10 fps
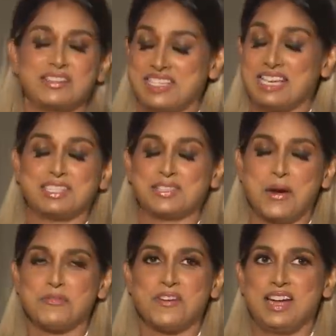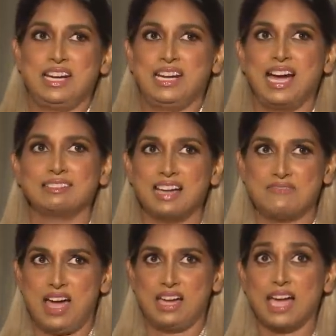I this know. is so funny. Yeah. I
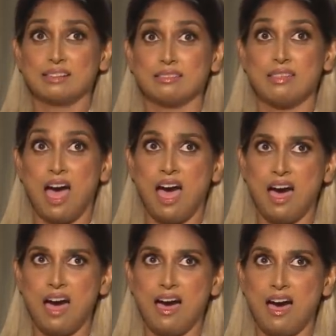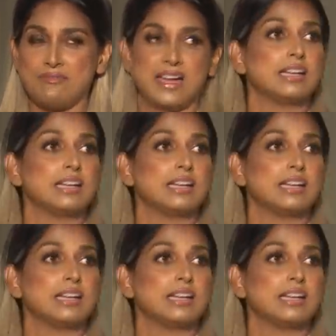love it. I love oh, it.